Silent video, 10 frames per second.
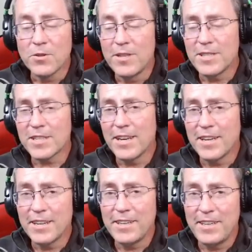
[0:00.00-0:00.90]
So this
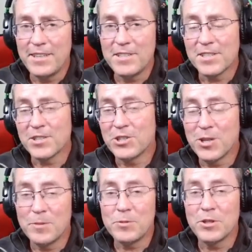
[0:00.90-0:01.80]
guy is the
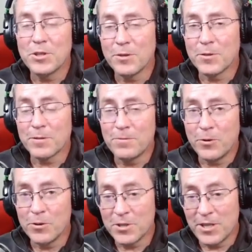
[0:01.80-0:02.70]
subject of our
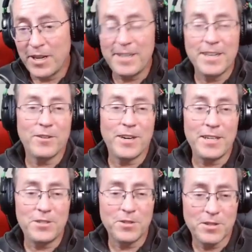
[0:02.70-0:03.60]
photo today. Now,
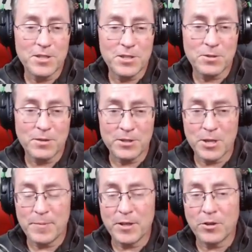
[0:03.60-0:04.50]
I took this when I
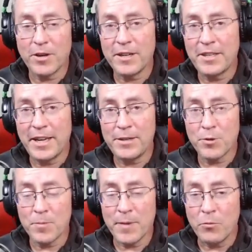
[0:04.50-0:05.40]
was up at the Grand
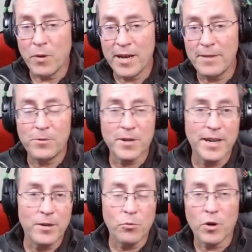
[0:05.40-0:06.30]
Canyon with my wife. We were
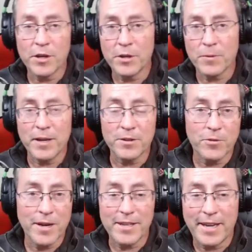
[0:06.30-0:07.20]
kind of walking
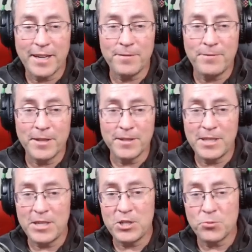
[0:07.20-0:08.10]
around Grand Canyon
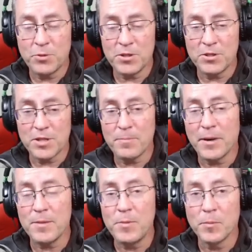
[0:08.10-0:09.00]
Village, was
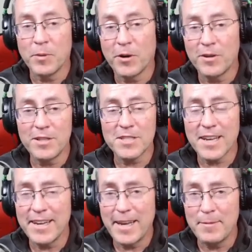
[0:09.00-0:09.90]
up by the mule barn, and
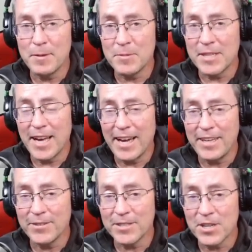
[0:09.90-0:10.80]
this guy came up to say
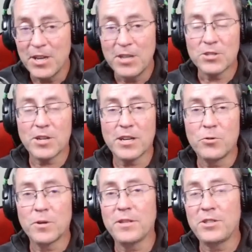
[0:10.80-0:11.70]
hi to us. So I
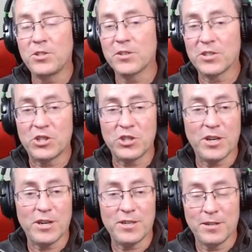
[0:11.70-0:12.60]
quickly took a
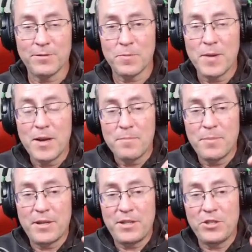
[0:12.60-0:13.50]
shot of him.
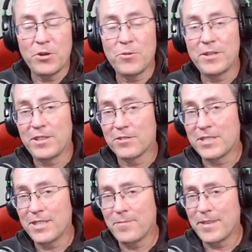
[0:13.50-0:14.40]
But you know what?
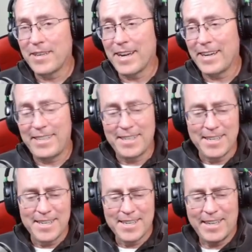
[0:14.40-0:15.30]
There's something I